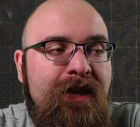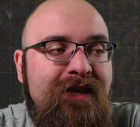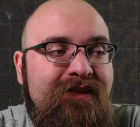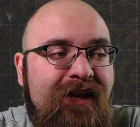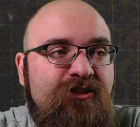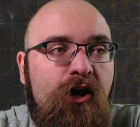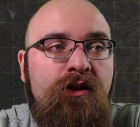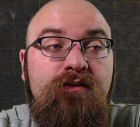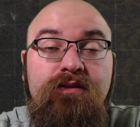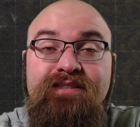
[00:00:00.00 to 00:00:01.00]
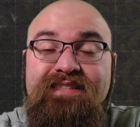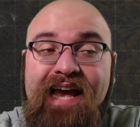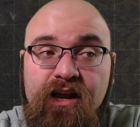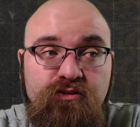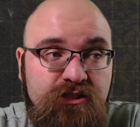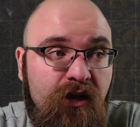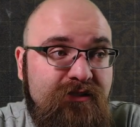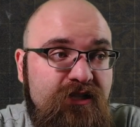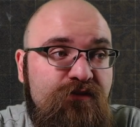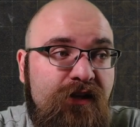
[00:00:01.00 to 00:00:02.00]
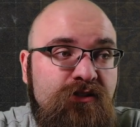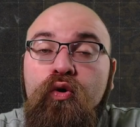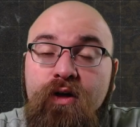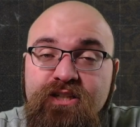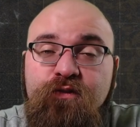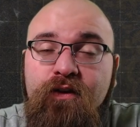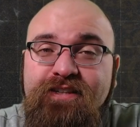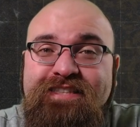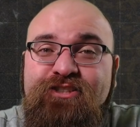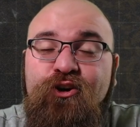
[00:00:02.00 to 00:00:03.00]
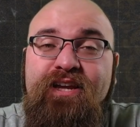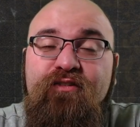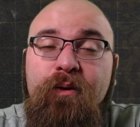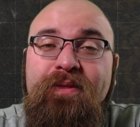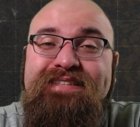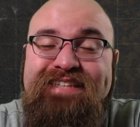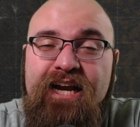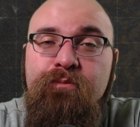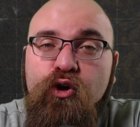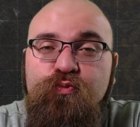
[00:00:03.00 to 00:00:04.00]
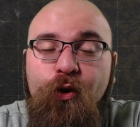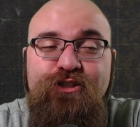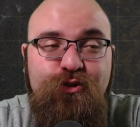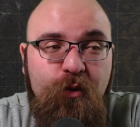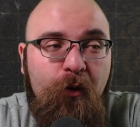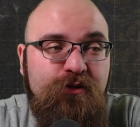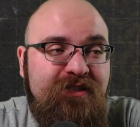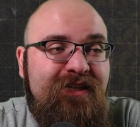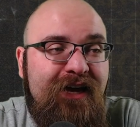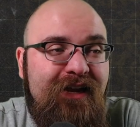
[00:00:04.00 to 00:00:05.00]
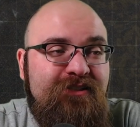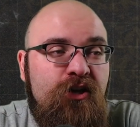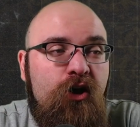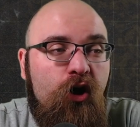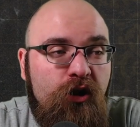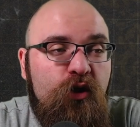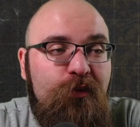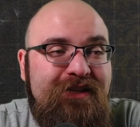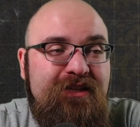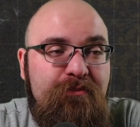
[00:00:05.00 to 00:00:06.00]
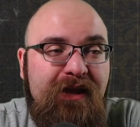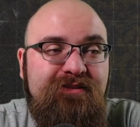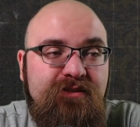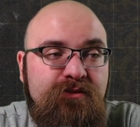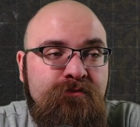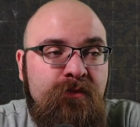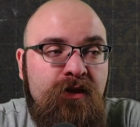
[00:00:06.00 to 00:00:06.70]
He takes on the Seattle Seahawks defense, who thus far this season are giving up the second most points to opposing tight ends on a weekly basis.